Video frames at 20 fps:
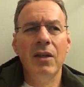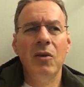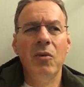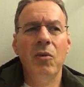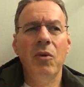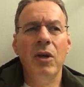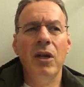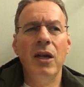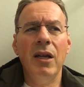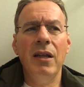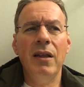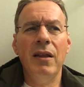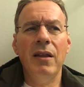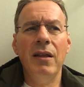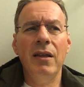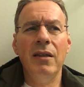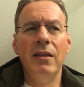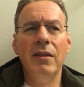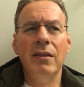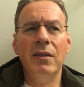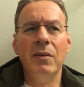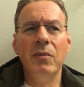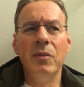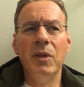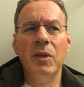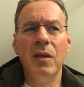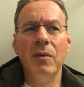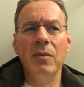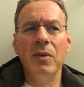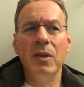What I think
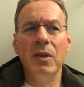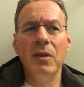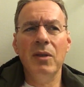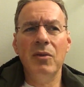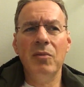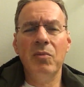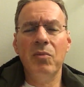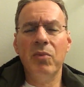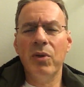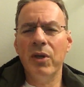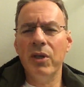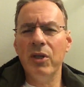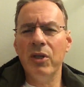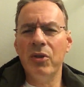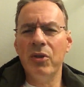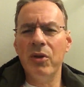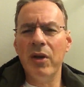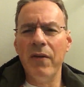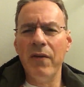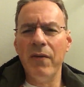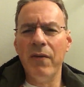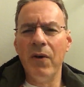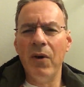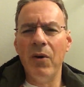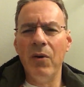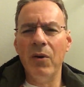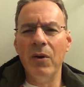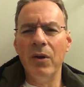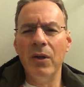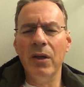sometimes is pretty
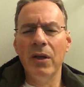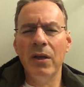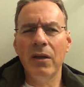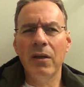straightforward,